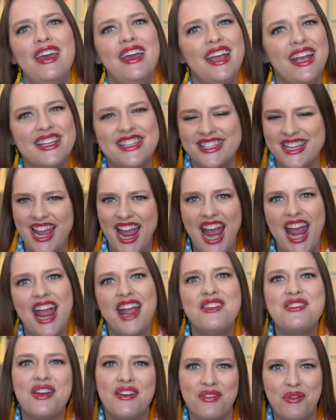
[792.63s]
it's the
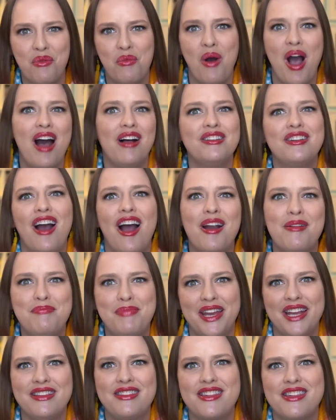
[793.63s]
age of the wildcard
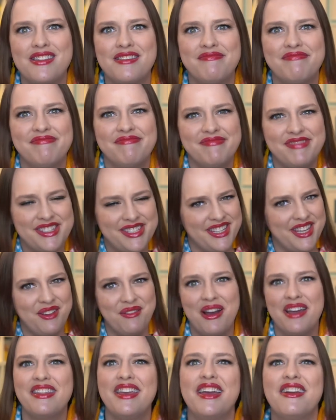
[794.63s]
bitch. See you
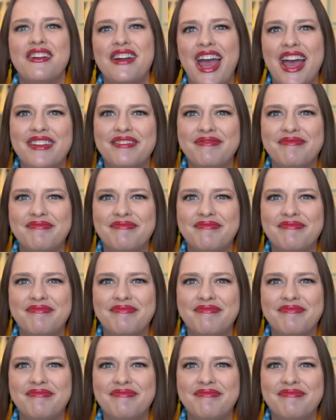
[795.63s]
on the internet.